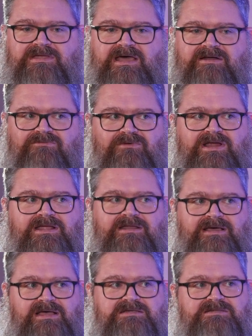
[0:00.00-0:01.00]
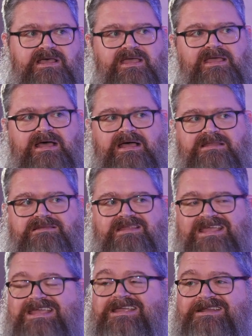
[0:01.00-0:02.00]
kind of recognized, hey, I
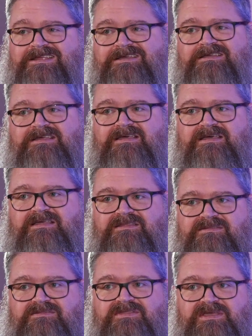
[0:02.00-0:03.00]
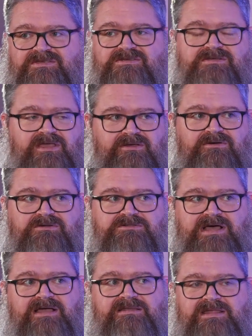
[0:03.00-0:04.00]
need these skills.
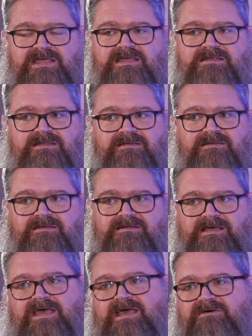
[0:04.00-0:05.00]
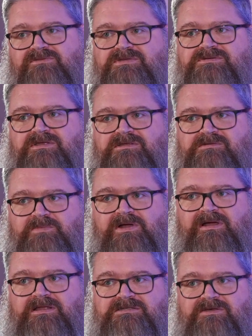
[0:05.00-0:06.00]
I need to have this
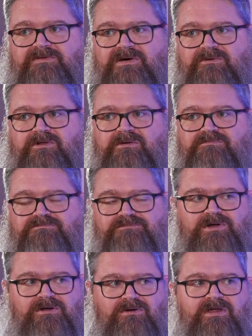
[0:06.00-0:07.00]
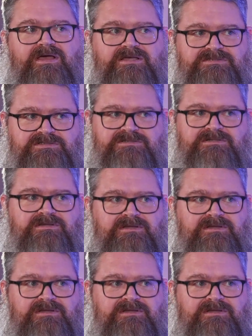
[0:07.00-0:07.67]
experience if I want to progress.